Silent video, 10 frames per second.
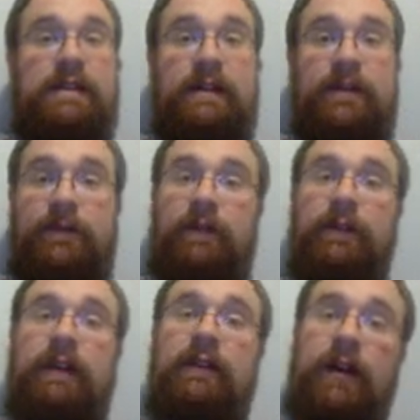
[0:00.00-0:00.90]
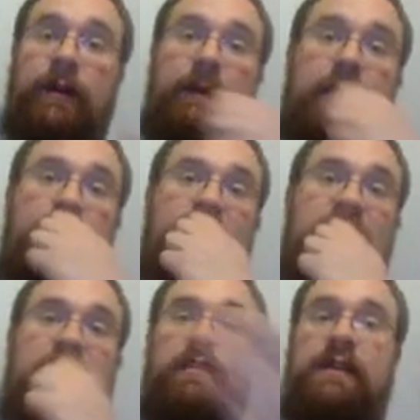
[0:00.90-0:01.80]
itself, so we can talk about the
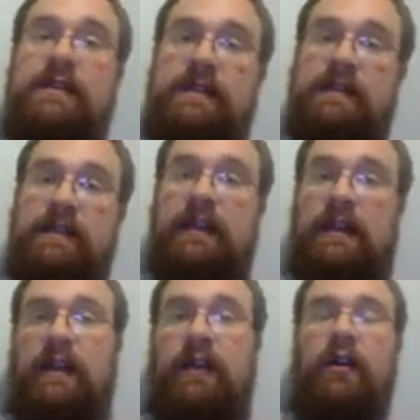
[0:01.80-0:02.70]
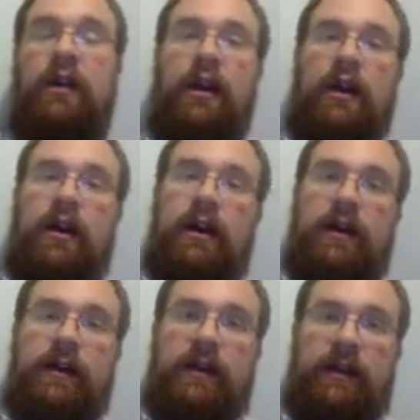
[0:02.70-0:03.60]
units today
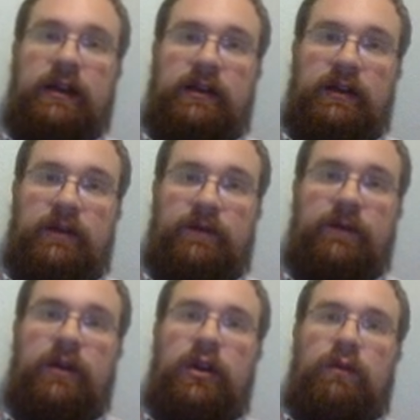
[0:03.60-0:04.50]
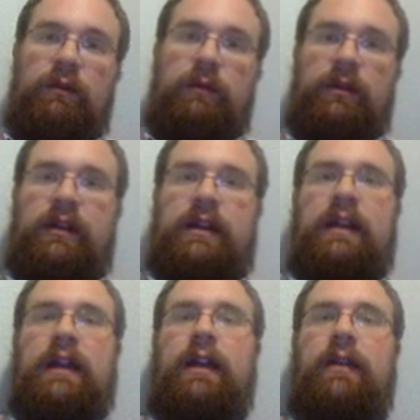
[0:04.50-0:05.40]
and kind of what we're
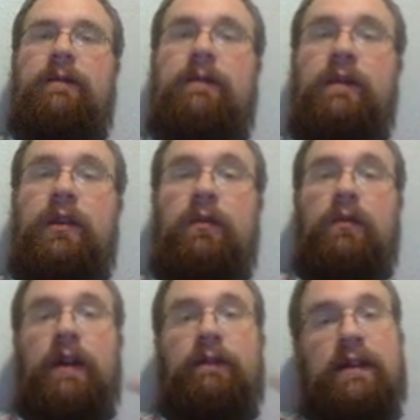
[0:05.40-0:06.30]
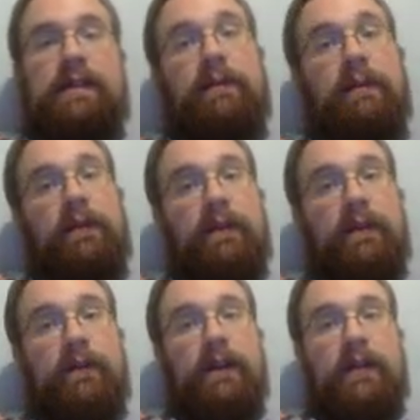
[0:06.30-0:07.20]
looking at. If you have not seen my
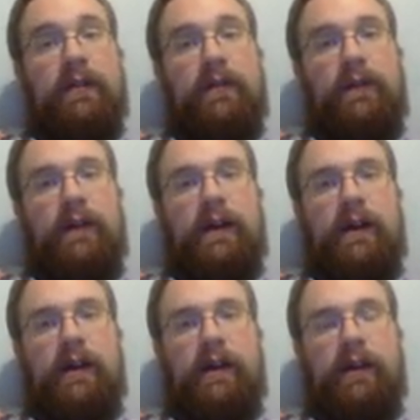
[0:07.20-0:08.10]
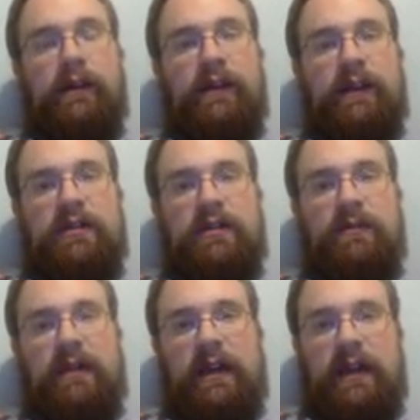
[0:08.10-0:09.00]
previous videos, links should
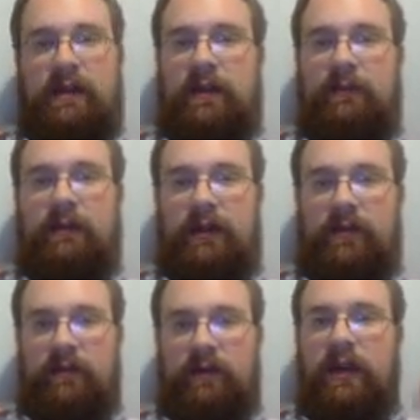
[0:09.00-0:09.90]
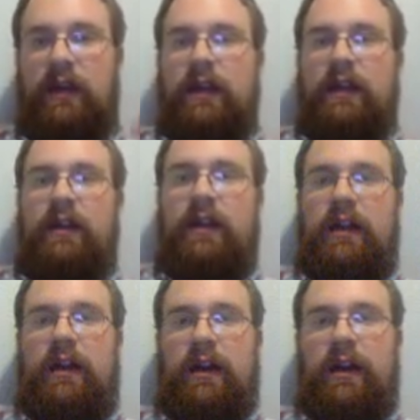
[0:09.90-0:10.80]
be down below.
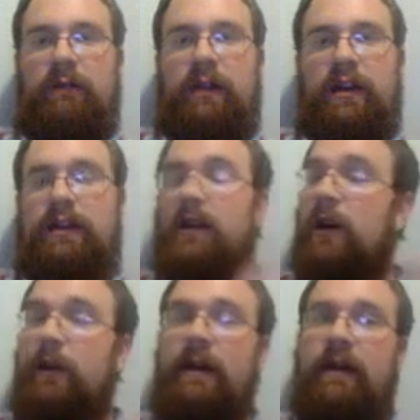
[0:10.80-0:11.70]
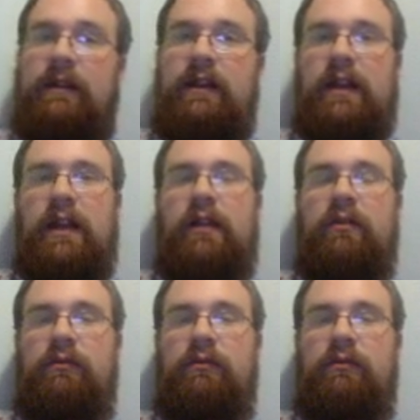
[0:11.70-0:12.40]
Where I talk about the